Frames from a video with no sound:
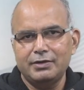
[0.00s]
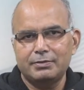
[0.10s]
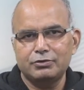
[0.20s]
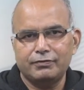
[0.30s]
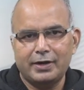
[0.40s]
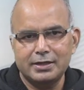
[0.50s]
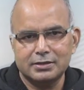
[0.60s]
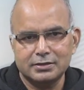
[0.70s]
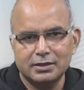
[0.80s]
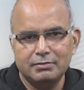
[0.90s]
we have to find
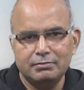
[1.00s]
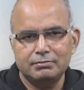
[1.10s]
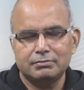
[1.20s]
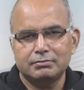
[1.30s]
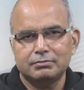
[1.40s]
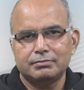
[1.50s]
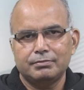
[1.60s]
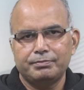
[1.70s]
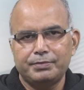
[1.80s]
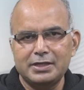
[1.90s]
some
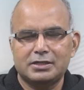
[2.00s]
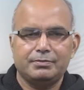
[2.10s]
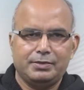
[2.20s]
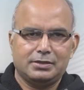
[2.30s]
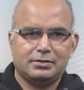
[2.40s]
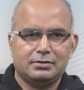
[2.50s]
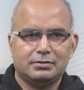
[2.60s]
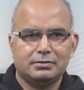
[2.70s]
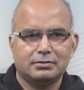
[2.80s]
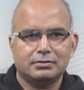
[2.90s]
principles
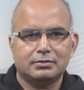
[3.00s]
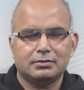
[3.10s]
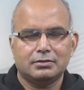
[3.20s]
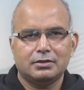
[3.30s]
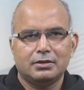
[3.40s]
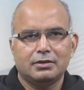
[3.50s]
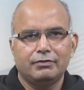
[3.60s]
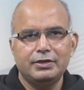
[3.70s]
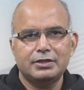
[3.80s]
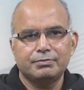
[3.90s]

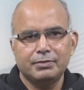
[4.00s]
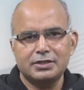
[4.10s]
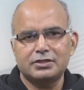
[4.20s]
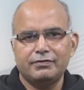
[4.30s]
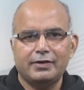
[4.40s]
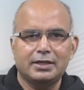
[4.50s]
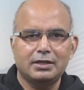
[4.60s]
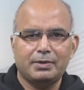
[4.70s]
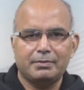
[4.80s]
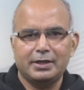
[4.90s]
which must define the
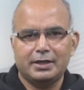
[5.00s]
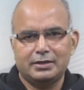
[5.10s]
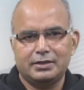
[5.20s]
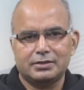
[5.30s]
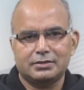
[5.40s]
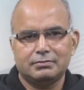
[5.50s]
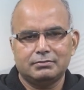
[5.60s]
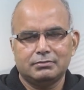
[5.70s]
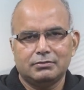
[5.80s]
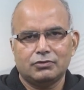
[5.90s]
public interest
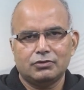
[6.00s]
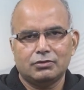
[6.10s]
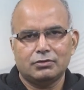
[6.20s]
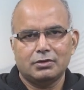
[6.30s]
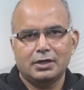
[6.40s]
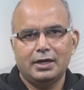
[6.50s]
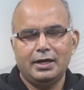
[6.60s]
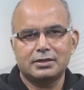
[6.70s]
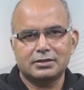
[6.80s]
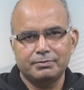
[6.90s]

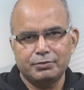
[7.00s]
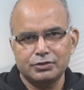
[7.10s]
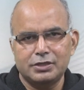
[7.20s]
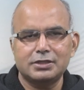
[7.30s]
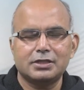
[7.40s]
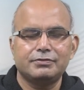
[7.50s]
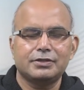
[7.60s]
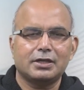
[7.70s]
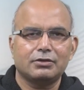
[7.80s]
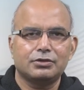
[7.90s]
and some procedures which
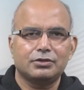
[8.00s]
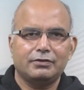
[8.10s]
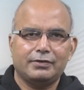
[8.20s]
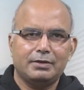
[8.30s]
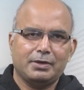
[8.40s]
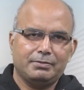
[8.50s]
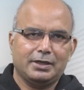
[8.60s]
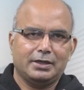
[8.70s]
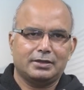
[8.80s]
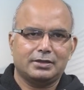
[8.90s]
are going to define
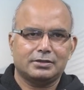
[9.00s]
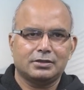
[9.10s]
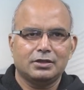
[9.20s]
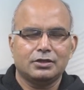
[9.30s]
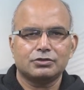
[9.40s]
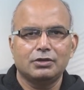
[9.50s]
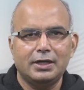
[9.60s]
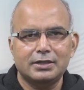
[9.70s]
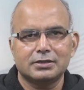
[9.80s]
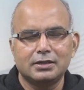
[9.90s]
public interest. So
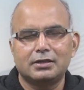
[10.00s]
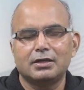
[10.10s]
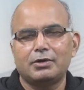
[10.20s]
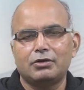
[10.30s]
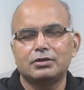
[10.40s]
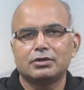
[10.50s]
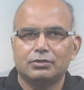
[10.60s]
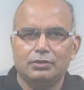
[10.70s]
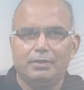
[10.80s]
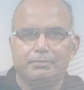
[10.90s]
let's learn about
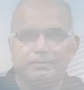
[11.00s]
them.